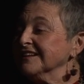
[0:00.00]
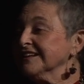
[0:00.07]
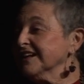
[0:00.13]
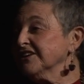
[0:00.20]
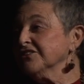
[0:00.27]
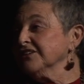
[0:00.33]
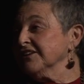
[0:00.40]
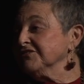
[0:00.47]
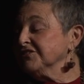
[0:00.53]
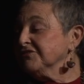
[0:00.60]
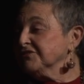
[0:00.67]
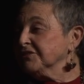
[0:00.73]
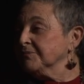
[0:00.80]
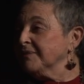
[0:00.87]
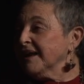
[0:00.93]
Then I don't have
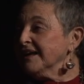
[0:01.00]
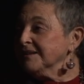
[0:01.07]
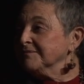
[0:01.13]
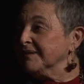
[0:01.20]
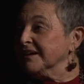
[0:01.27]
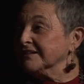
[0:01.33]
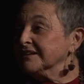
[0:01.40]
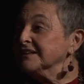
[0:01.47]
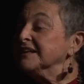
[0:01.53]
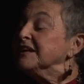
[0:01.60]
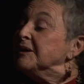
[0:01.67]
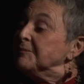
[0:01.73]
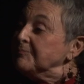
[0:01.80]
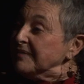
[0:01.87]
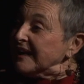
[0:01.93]
to feel bad about it,
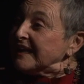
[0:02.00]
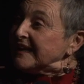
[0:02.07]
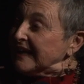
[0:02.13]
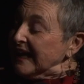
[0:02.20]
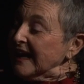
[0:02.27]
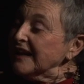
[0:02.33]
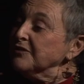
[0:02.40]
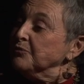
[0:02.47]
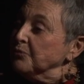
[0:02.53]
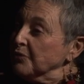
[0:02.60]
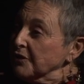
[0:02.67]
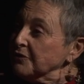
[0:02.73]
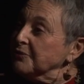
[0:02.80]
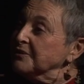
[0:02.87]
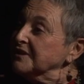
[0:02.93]
but I
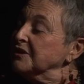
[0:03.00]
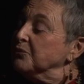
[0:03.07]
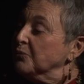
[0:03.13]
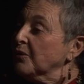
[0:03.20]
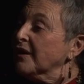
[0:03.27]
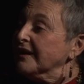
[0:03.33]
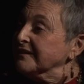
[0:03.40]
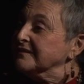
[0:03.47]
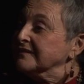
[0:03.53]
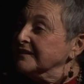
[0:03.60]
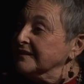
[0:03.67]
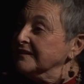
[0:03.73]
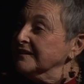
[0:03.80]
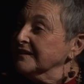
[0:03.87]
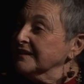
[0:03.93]
can work with it
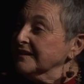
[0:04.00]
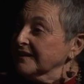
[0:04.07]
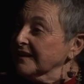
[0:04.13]
wisely.